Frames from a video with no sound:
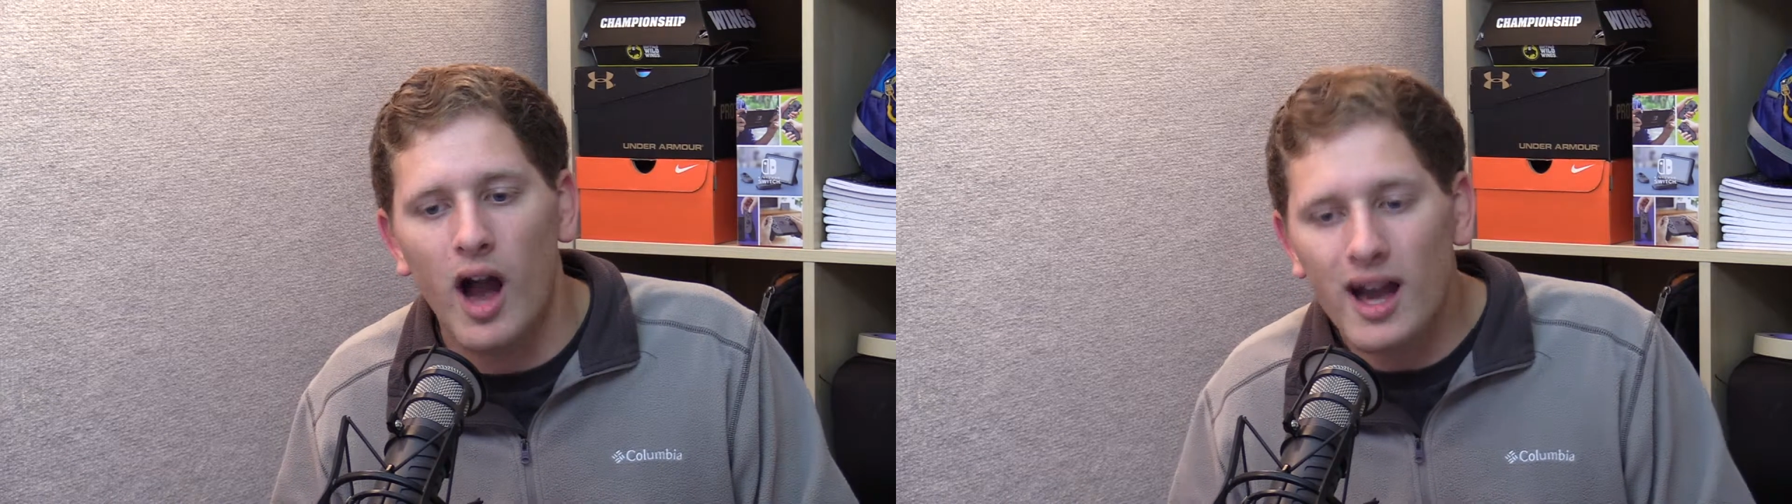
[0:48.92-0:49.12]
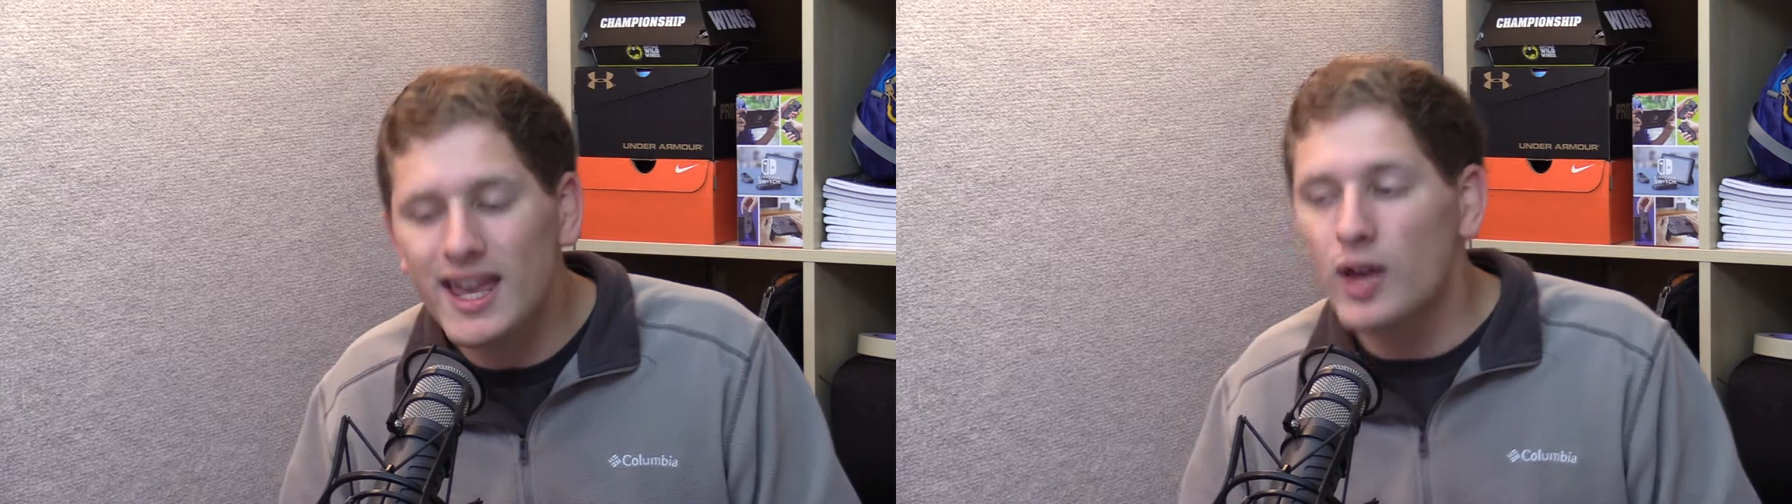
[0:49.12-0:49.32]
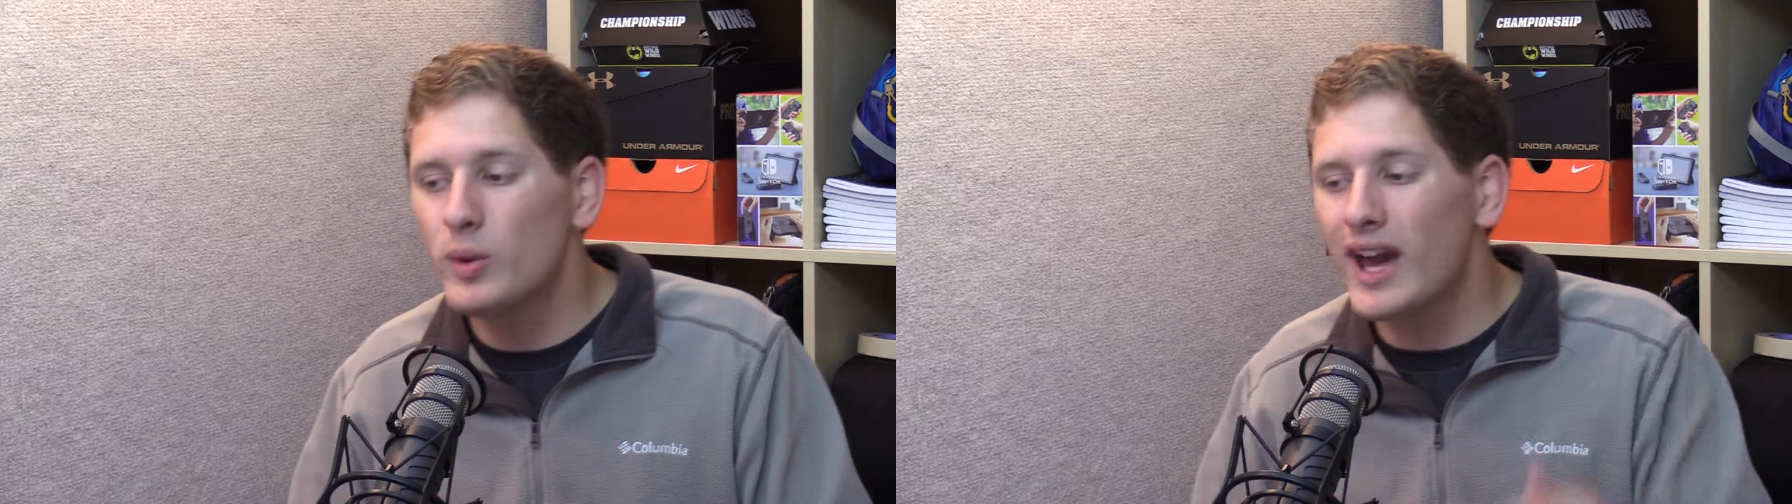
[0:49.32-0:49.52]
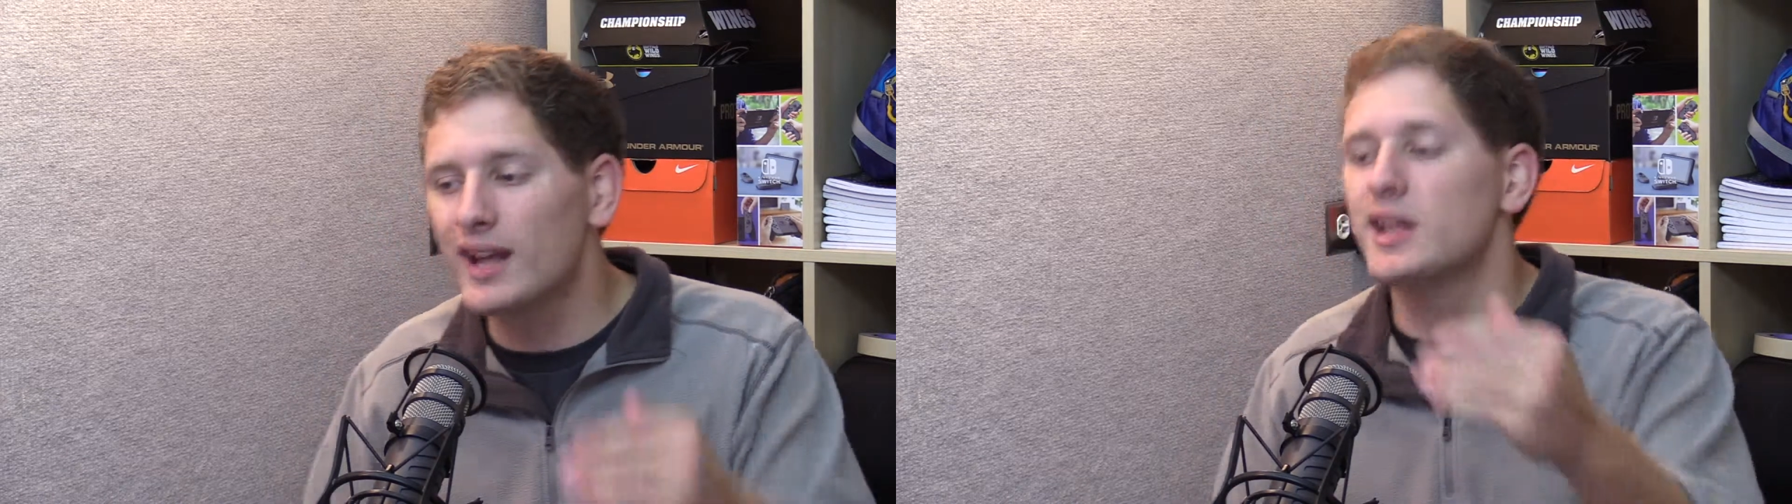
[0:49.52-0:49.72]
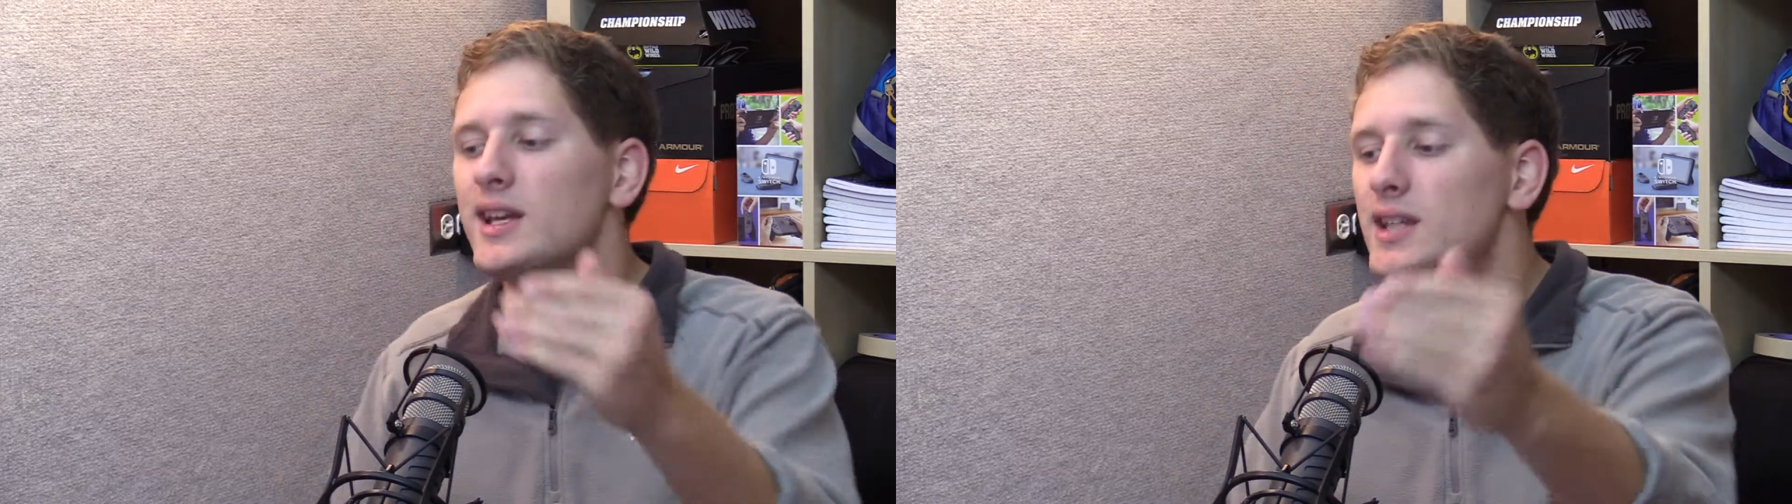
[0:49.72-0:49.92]
Again, we got
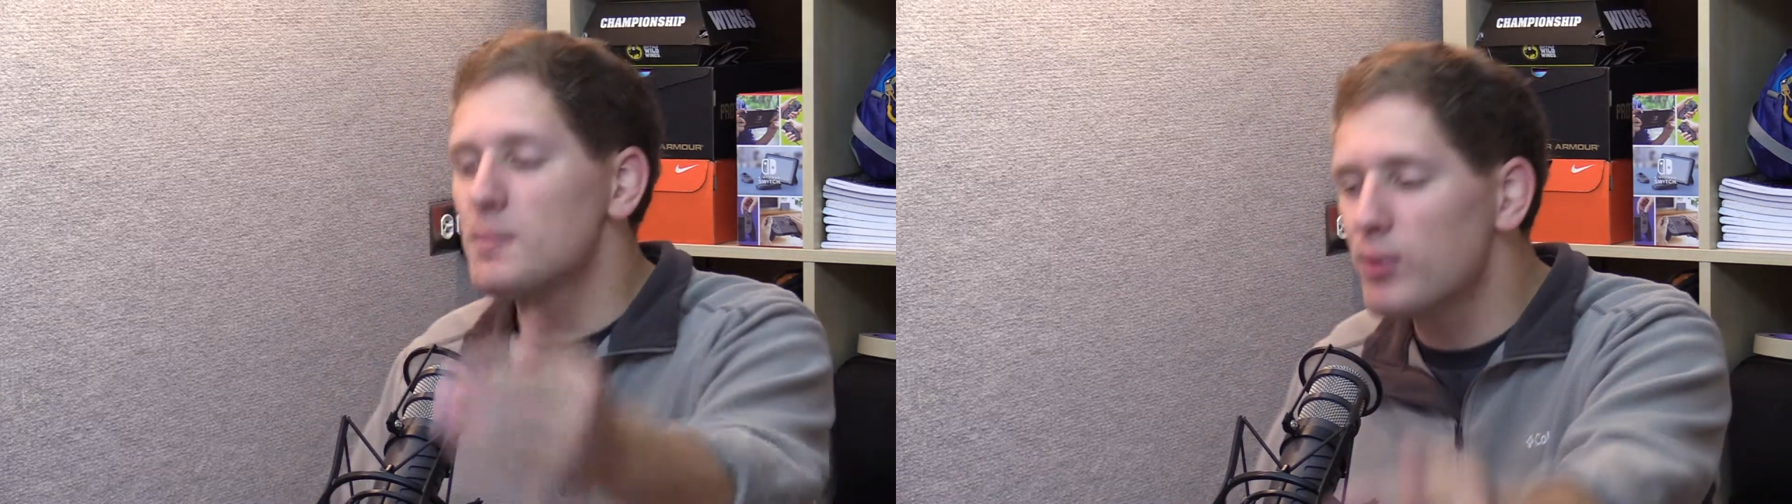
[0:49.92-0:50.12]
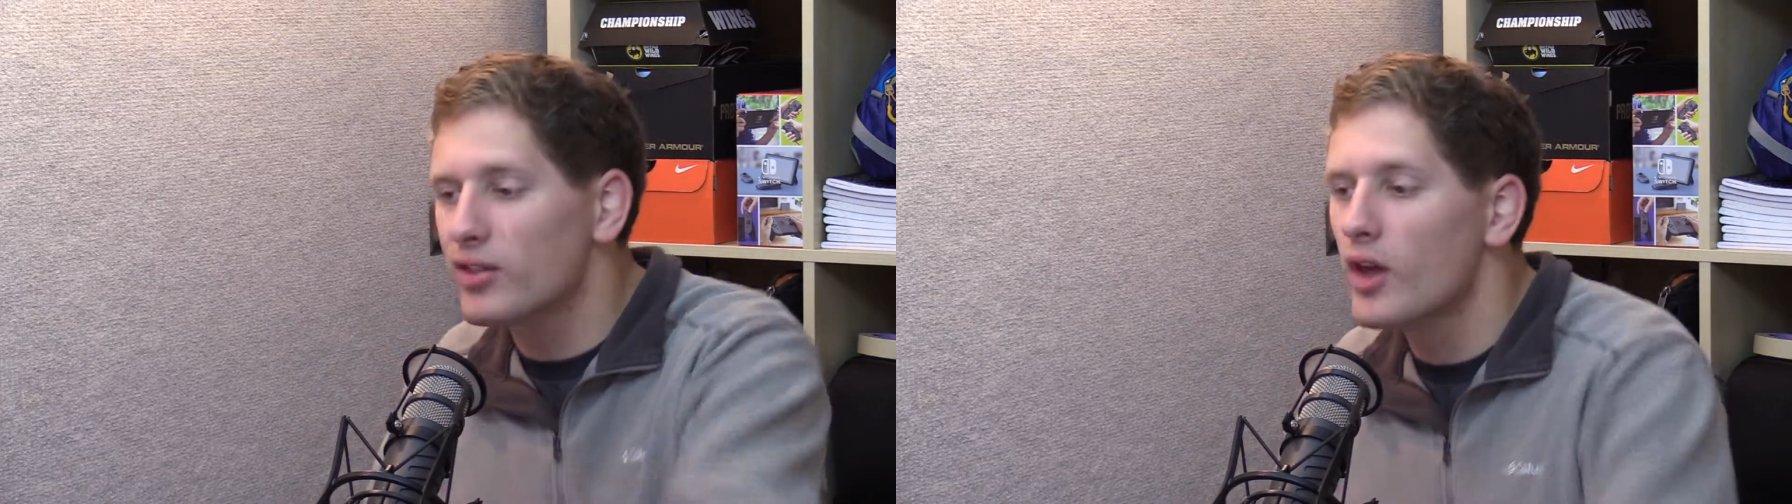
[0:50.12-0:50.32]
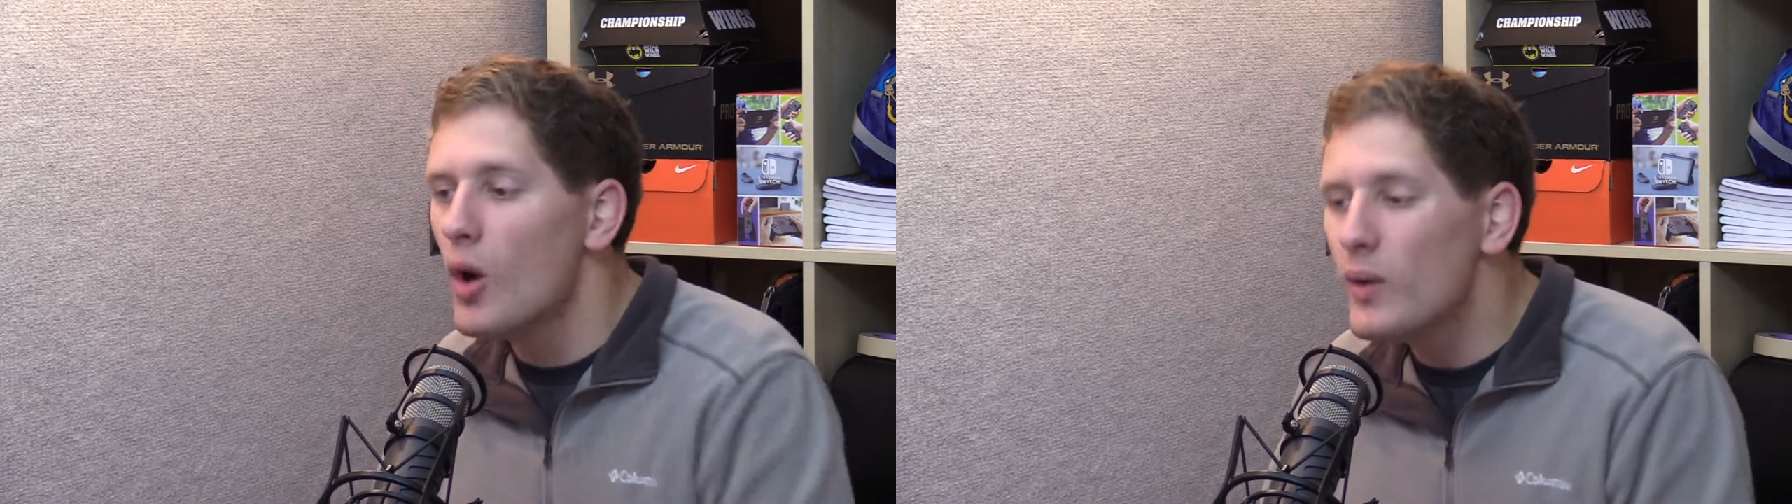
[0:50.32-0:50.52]
to take a deep breath.